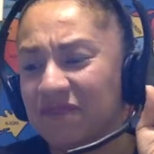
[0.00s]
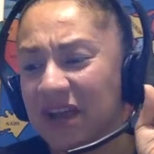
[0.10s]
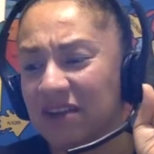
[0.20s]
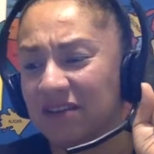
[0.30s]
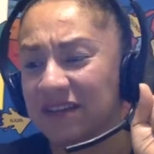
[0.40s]

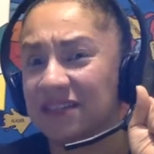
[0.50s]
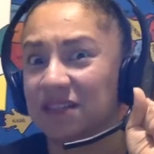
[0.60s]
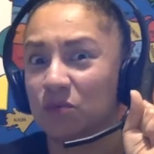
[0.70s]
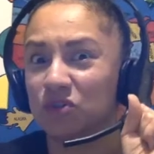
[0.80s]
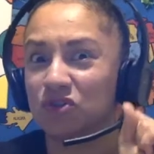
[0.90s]
Fire
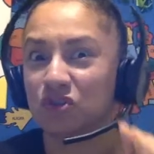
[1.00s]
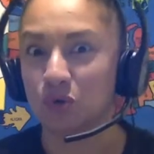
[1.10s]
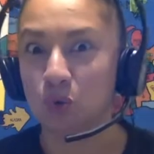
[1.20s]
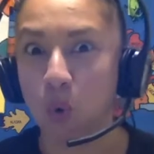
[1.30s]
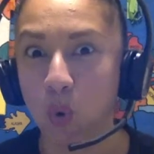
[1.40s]
extinguishers are
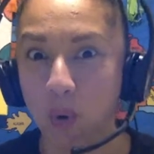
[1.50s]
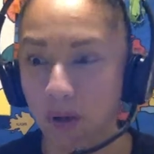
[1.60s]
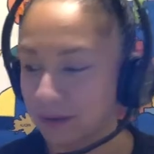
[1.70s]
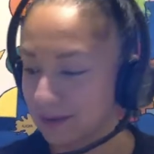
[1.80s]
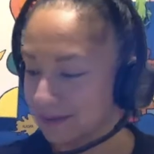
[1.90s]

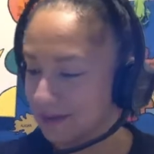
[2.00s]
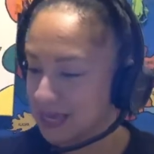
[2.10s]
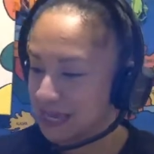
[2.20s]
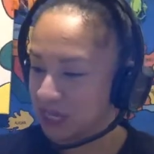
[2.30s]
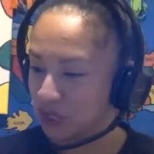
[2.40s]
cool.
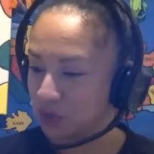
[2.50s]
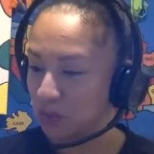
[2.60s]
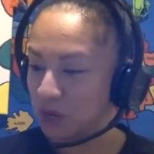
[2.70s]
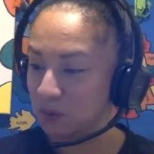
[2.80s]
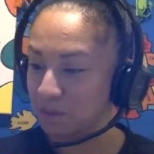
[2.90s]

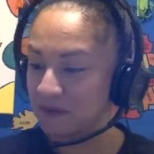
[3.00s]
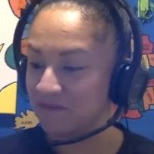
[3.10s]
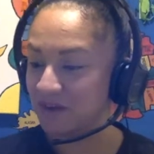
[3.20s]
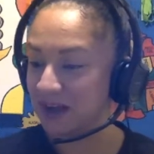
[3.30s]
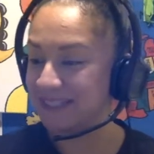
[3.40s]
It would be
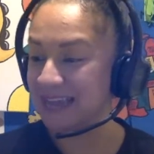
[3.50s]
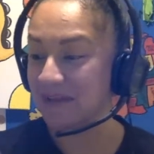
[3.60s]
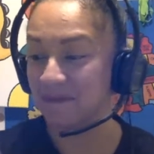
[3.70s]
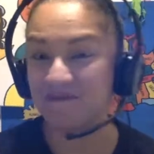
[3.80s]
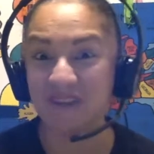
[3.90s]
fun to
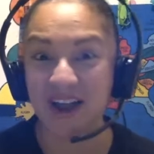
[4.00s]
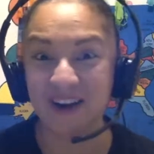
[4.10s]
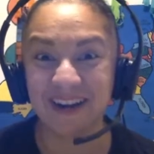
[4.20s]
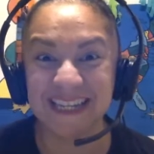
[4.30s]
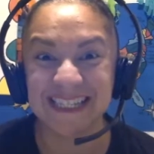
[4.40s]
have a fire
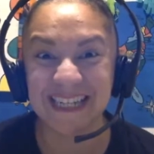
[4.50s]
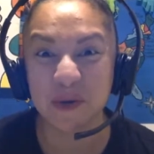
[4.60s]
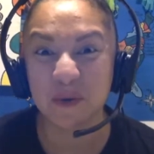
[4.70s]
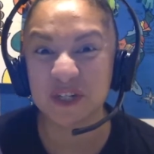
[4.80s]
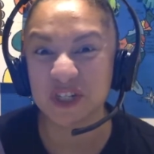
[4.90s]

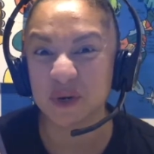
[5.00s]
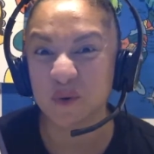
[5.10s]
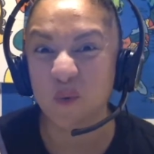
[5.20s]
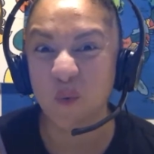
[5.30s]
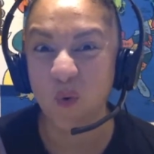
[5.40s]
extinguisher
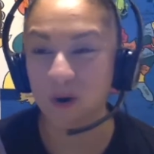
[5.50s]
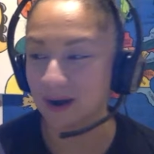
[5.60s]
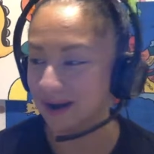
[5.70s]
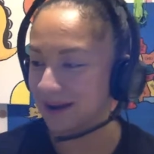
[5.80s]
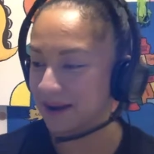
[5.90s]

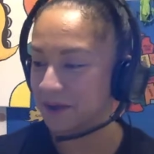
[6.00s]
war.